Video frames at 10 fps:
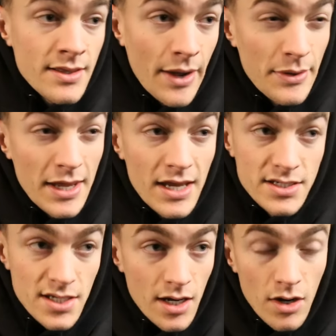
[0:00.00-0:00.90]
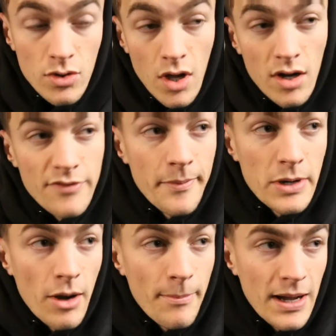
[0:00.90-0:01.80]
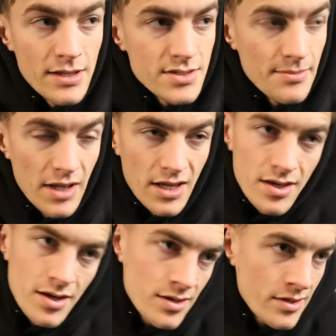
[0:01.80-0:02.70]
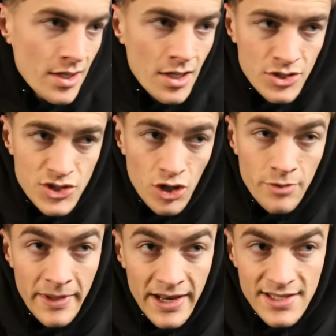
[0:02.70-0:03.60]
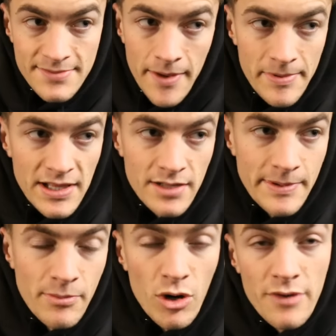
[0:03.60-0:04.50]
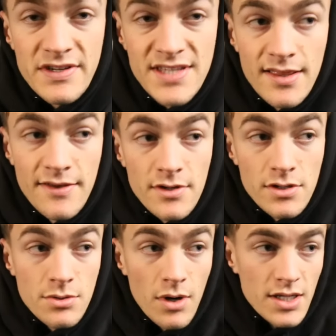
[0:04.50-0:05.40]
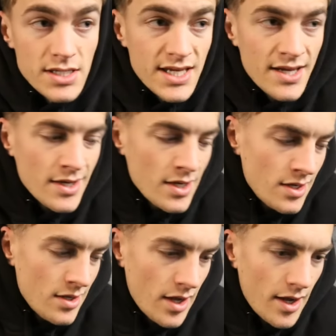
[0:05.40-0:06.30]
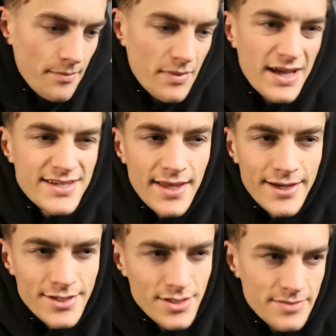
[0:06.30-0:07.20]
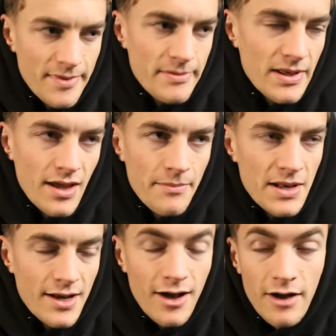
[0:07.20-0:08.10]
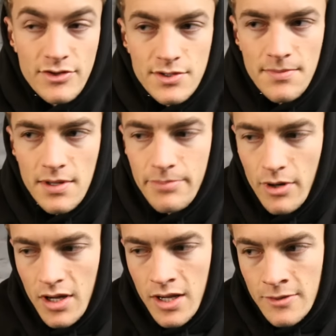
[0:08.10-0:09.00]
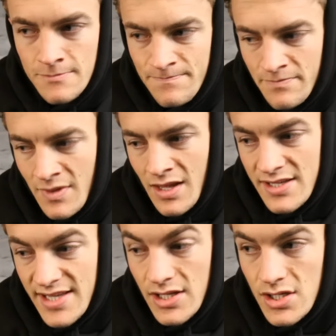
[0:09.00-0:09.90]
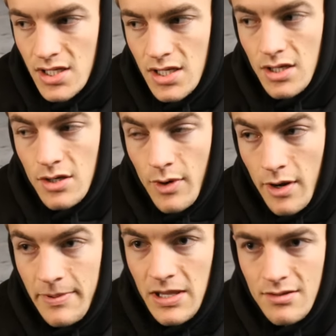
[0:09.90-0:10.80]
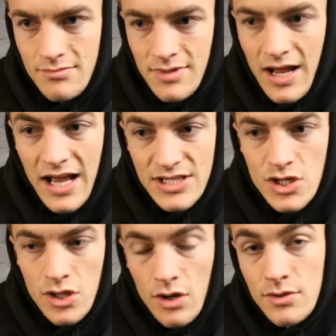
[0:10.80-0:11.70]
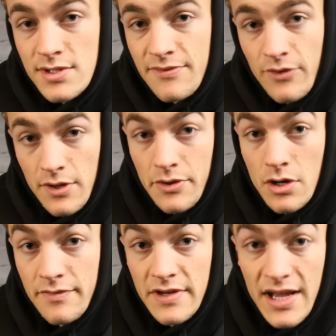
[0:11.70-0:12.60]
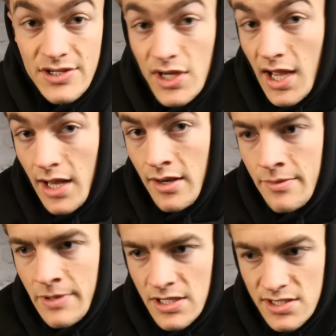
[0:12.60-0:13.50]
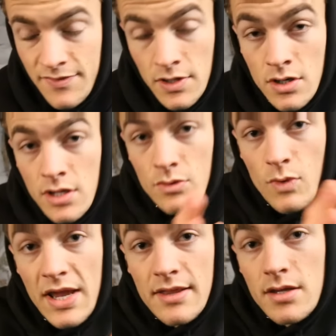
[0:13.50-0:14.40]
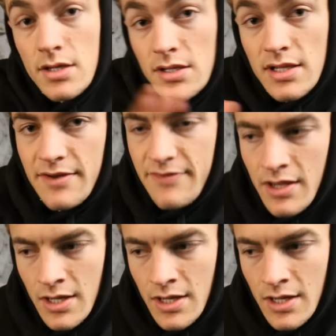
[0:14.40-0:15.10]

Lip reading: Nowadays, I go longer for my compounds. I'm like 2 minutes, maybe a little bit more if it's deadlift or squats. Isolations, maybe like a minute and a half or something, but essentially, you wanna be as close to fully recovered as you can, because if you look at the weight that you're gonna lift,